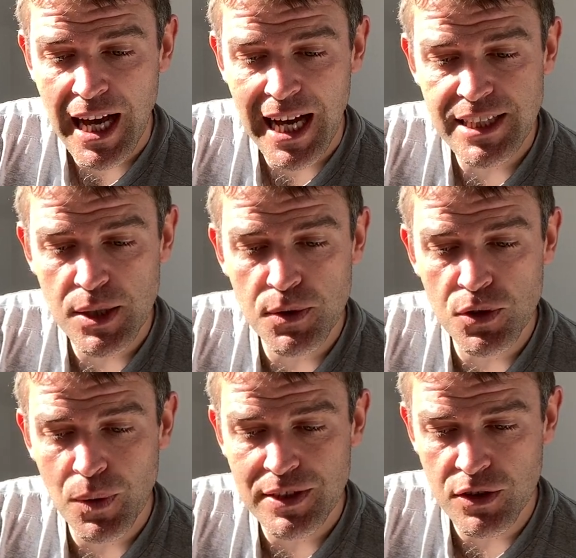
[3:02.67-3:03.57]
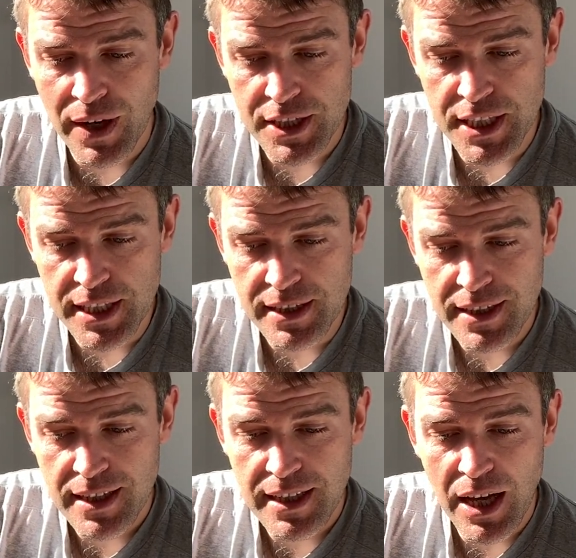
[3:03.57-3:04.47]
And he was always scratching.
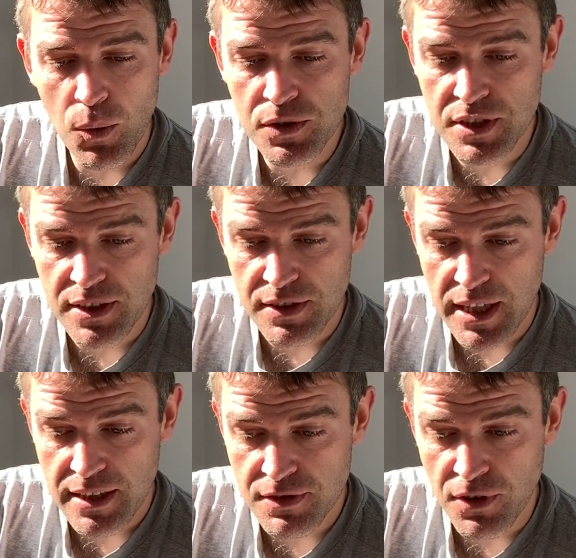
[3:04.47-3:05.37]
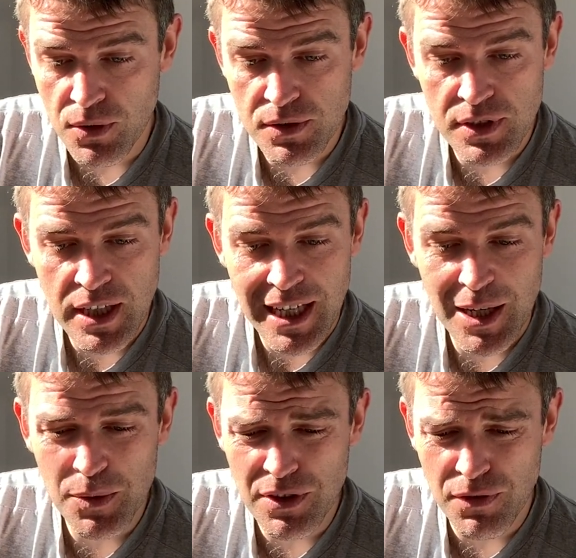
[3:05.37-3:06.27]
That wasn't his fault. It
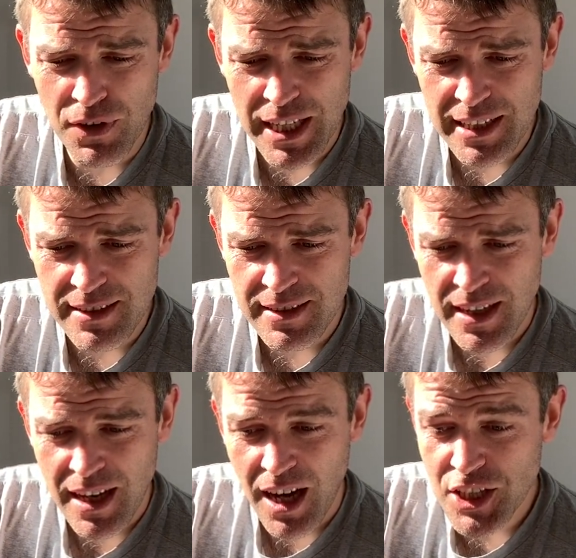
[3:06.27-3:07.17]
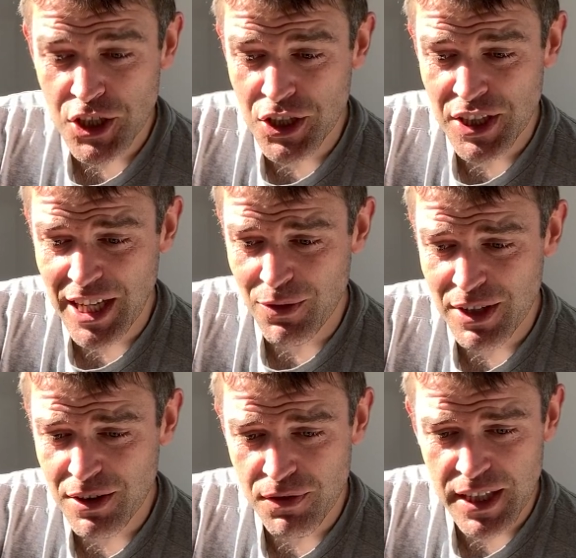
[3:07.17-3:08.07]
was the fleas. I just couldn't get rid
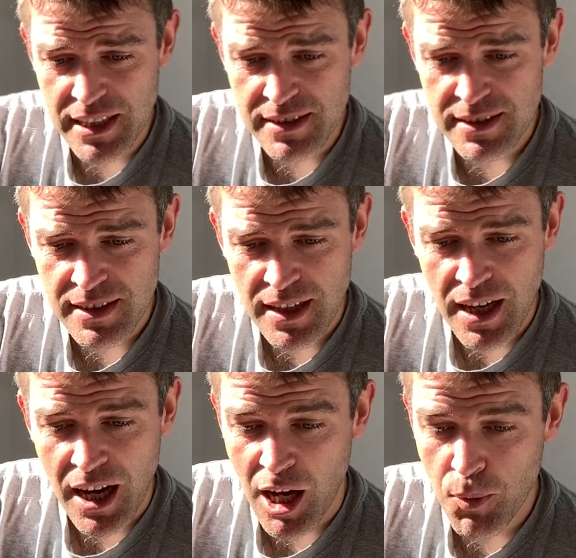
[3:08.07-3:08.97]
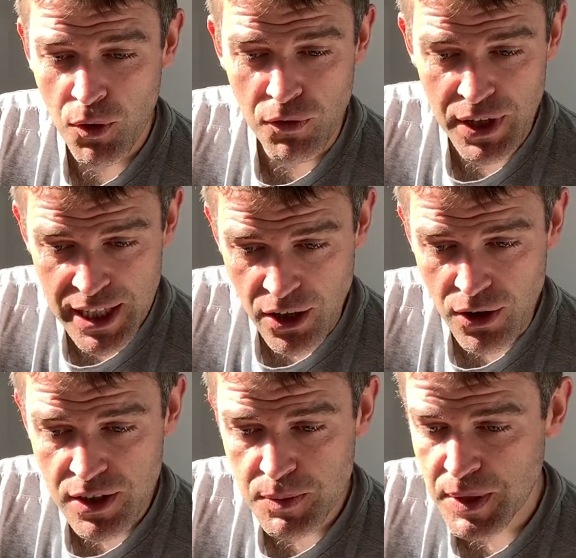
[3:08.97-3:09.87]
of the fleas. I bought flea
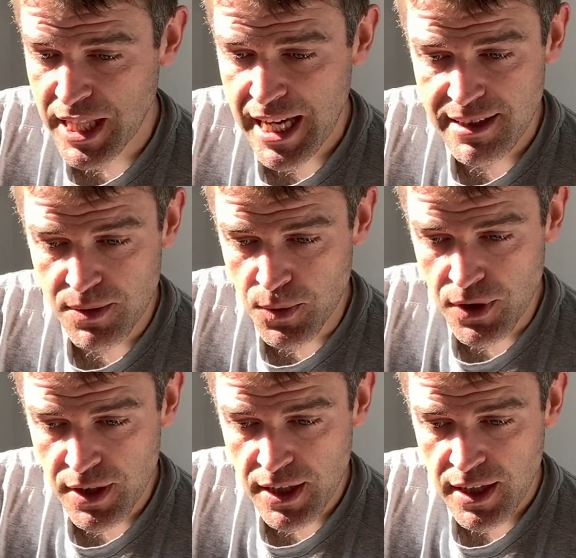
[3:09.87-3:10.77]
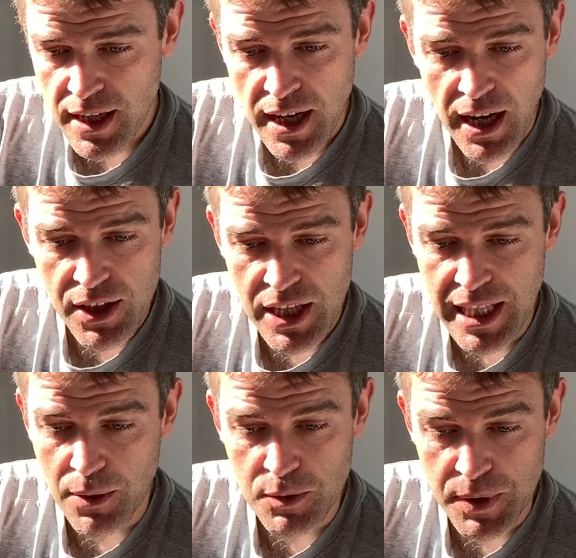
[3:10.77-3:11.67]
collars, but they didn't work. I think
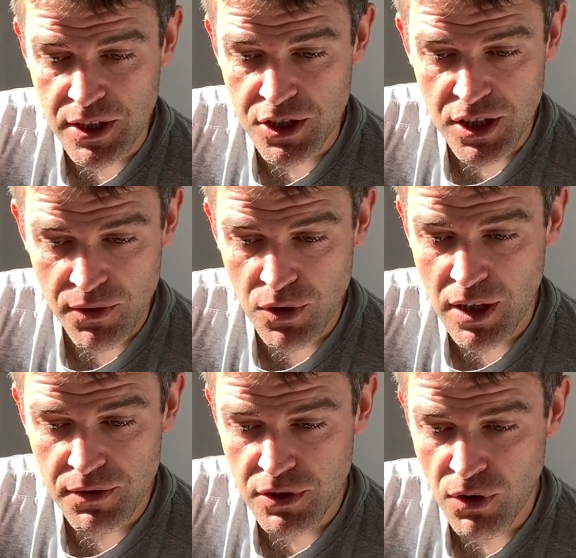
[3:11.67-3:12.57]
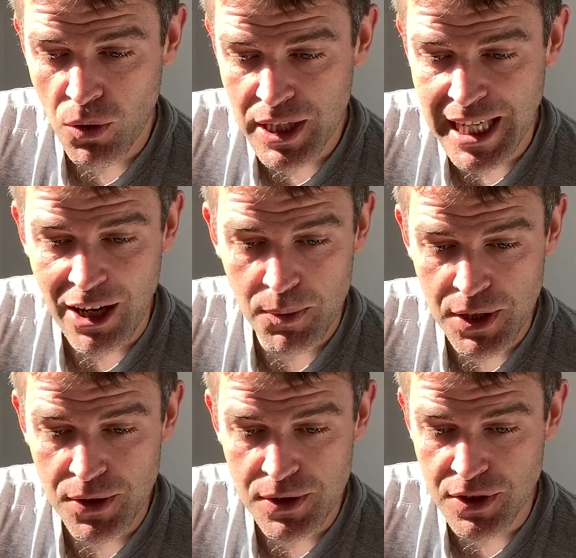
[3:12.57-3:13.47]
that was because Shovel loved to roll in cow
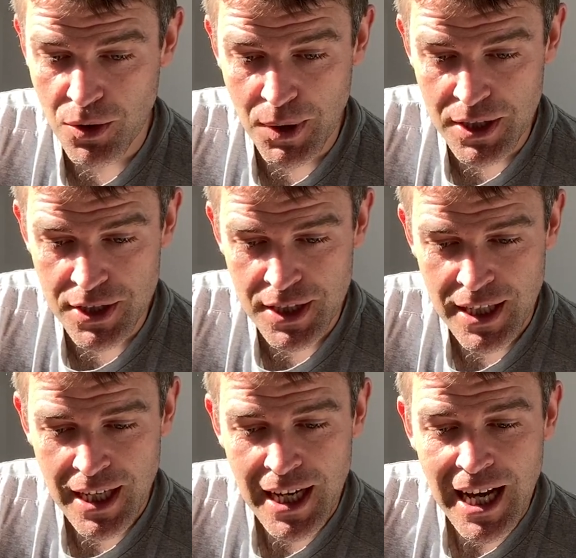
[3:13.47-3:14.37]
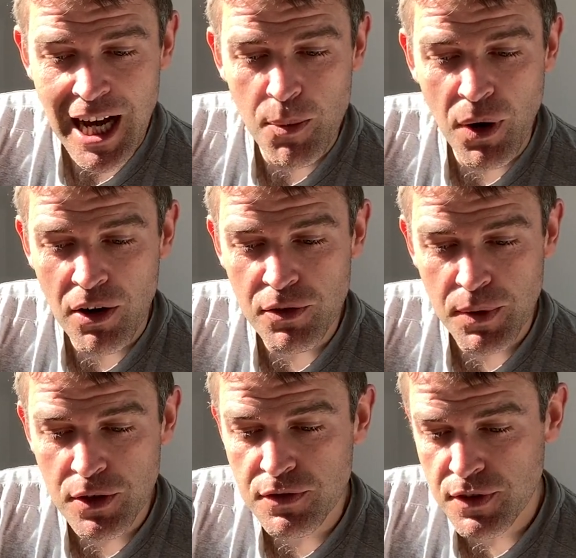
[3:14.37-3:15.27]
manure so much. Apart from
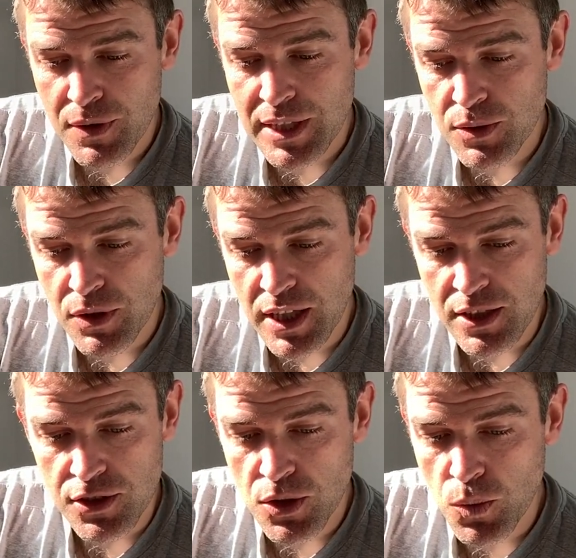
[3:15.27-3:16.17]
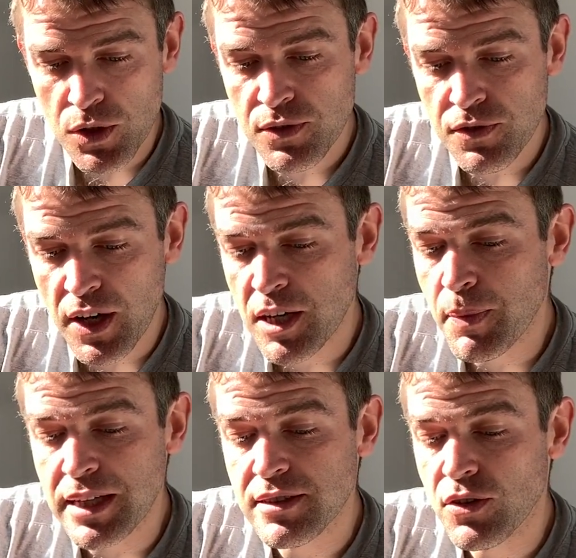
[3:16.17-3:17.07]
those few little things, you wouldn't find a
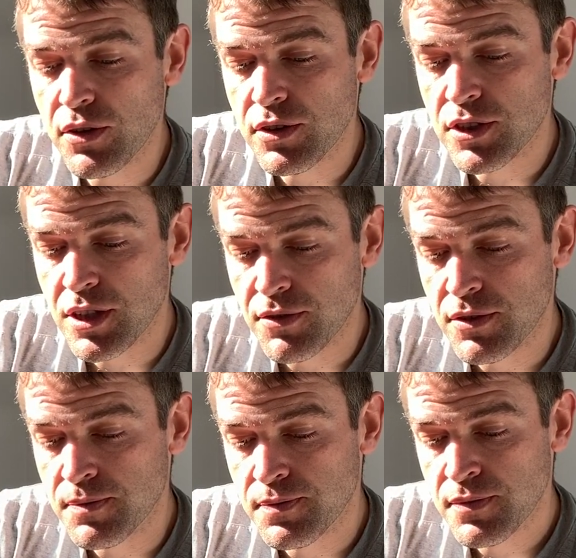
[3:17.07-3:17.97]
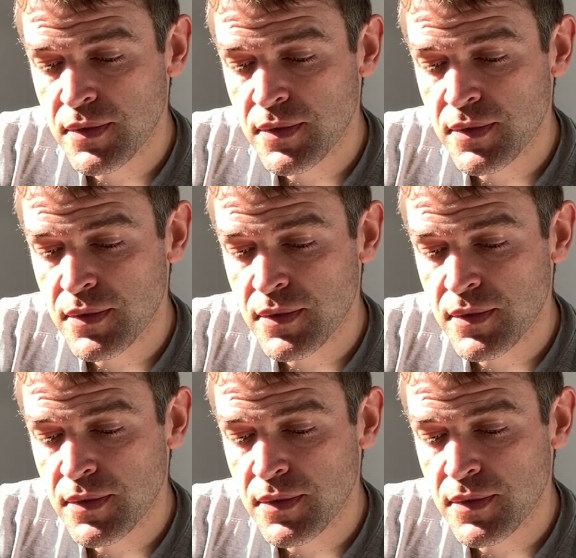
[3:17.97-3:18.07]
better dog than Shovel.